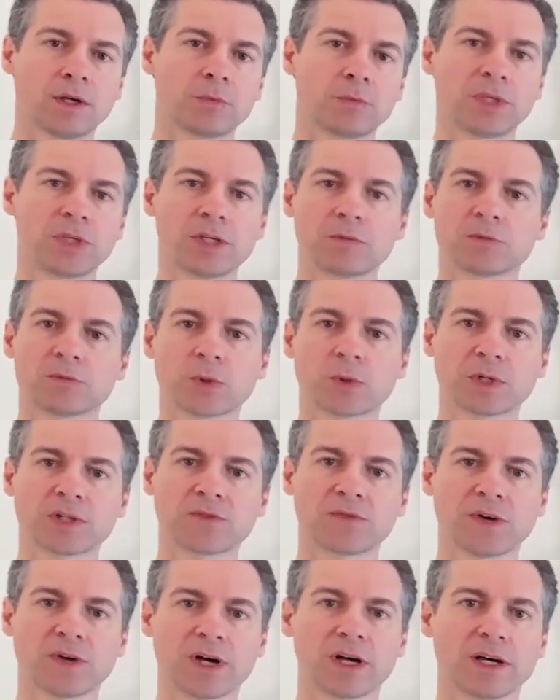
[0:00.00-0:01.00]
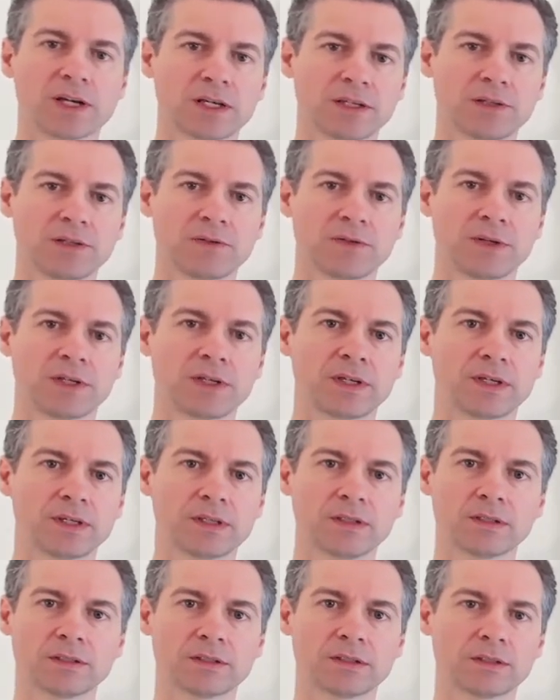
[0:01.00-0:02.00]
BM25
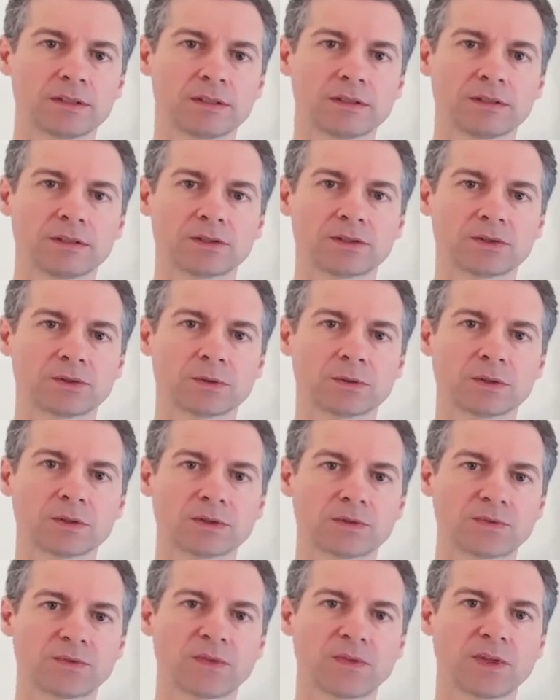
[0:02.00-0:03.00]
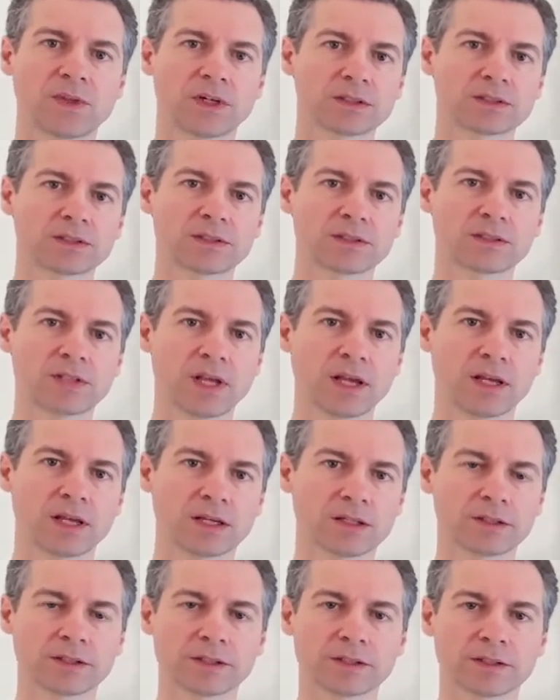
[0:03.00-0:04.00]
is sort of the
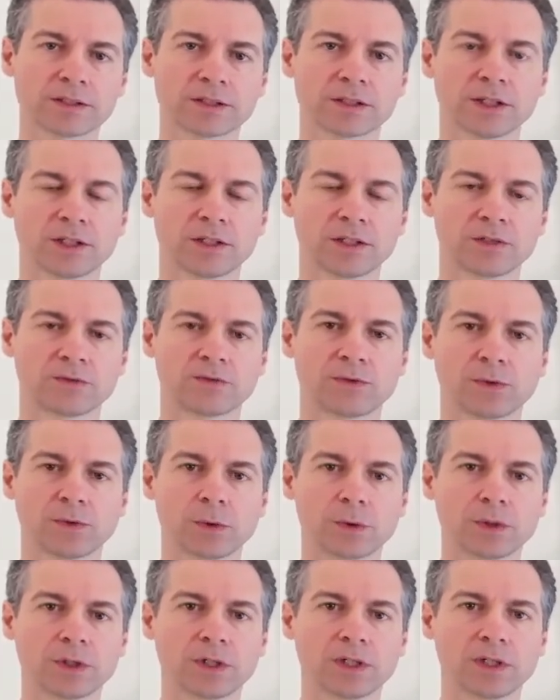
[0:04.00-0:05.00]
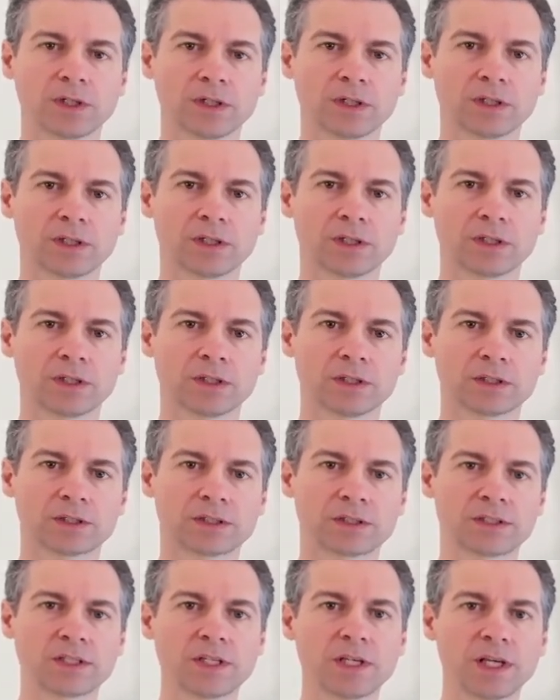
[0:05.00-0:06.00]
standard for a
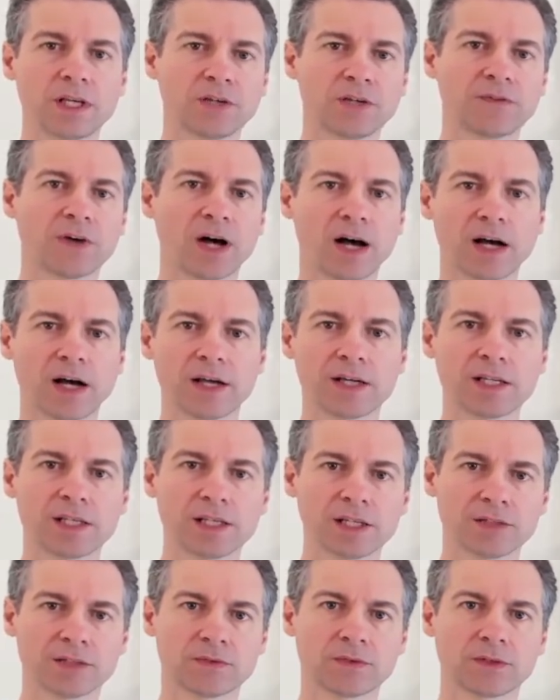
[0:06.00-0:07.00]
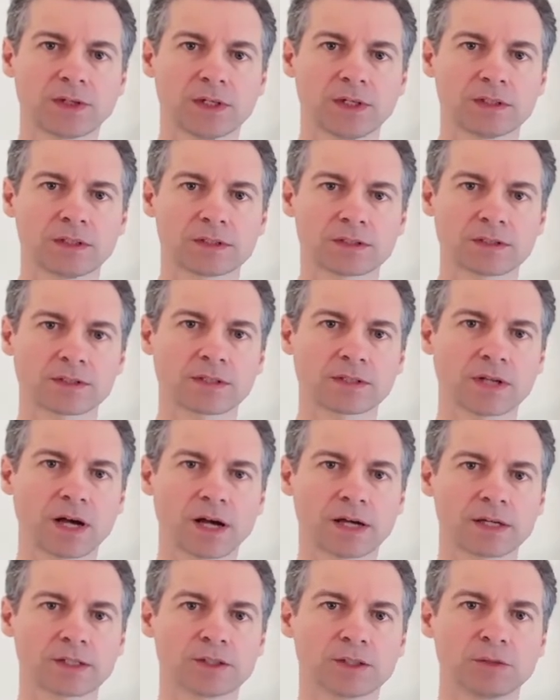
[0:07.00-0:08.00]
TF-IDF
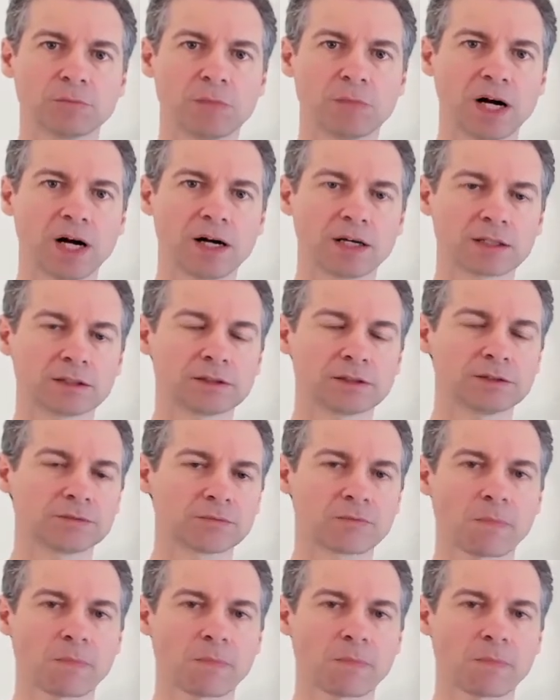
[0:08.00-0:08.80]
style model.